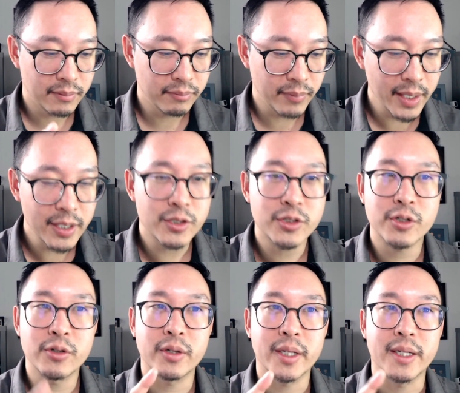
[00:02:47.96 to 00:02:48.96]
make
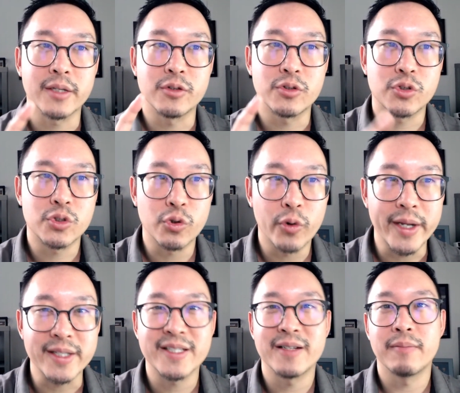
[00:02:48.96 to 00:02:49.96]
sure you get a
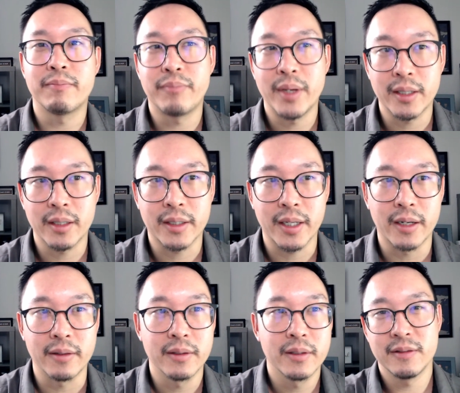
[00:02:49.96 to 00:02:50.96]
joint bank
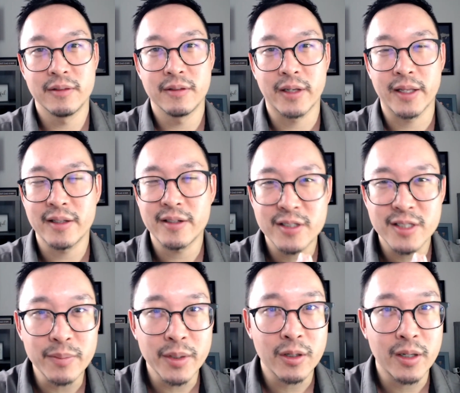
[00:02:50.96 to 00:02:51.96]
account. Okay, there's
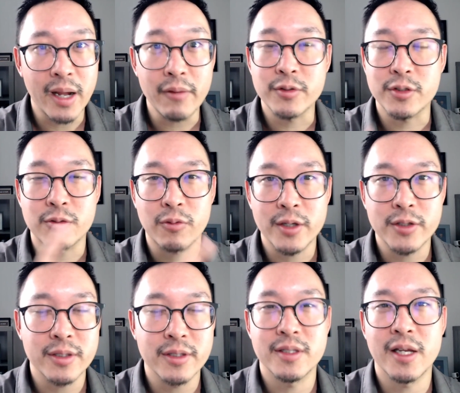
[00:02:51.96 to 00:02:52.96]
some of y'all. I was just
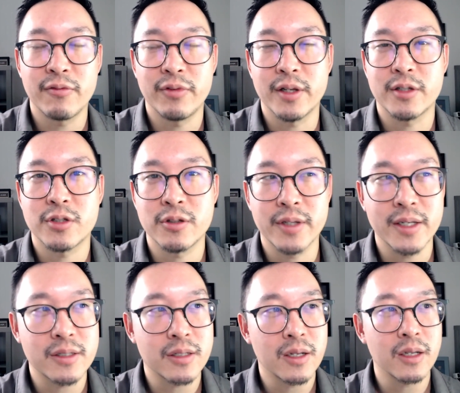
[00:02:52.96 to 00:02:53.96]
watching this Netflix show
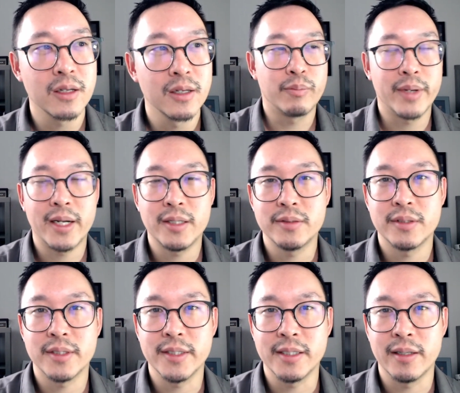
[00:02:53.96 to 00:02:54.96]
yesterday about,
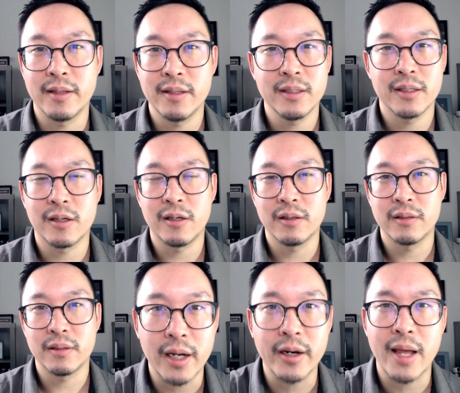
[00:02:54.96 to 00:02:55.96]
I think they call it
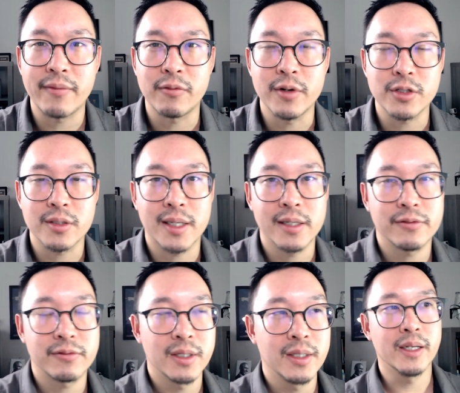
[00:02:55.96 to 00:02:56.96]
How to Have a Rich Life.
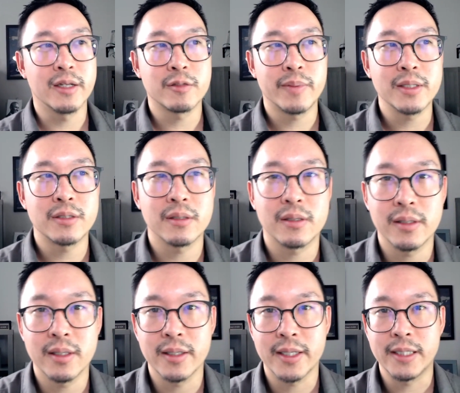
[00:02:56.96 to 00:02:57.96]
And it's
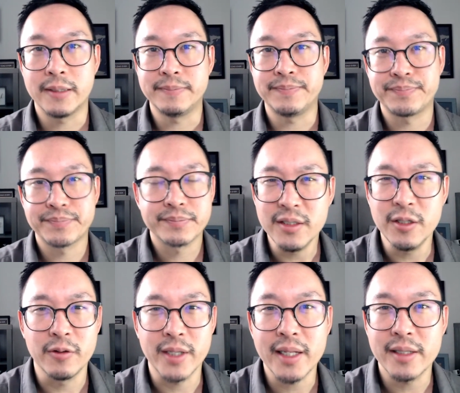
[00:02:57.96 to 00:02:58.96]
basically, you
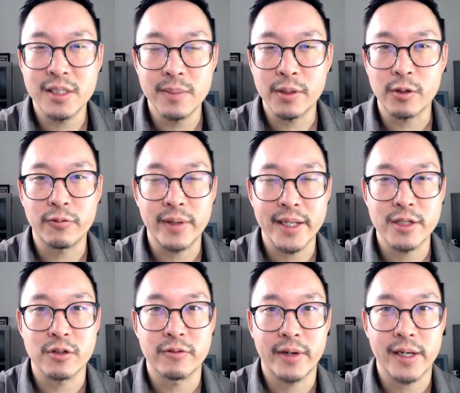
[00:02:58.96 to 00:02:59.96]
know, not a typical
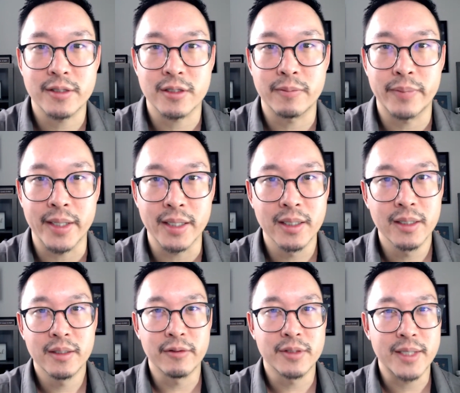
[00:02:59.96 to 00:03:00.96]
financial advisor, but
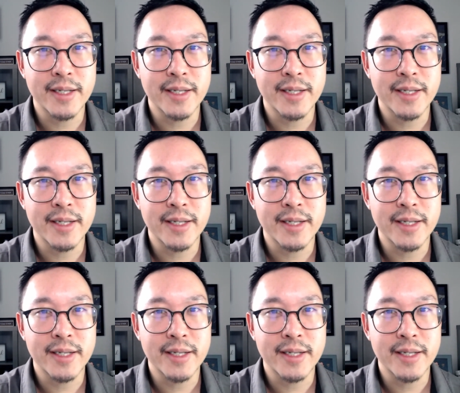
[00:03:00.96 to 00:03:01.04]
he was